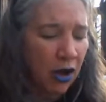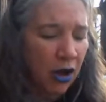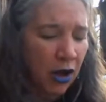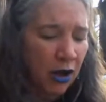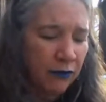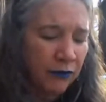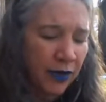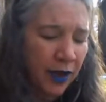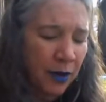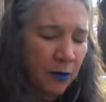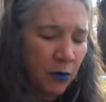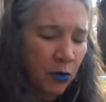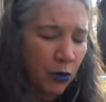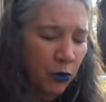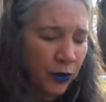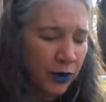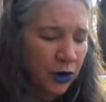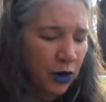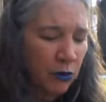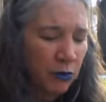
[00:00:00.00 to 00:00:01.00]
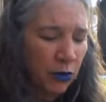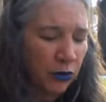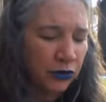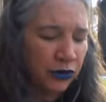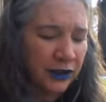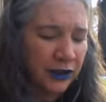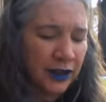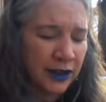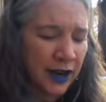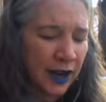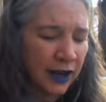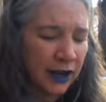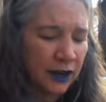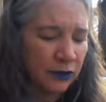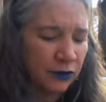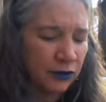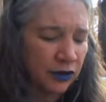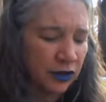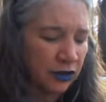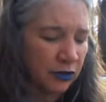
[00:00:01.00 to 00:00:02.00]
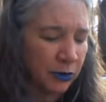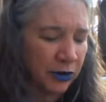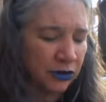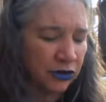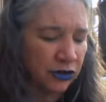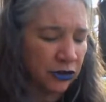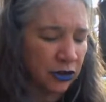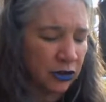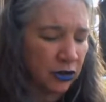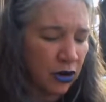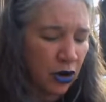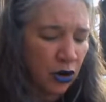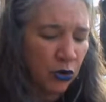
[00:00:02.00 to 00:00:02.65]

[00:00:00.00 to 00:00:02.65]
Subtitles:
Of them, we go mostly naked of suspicion.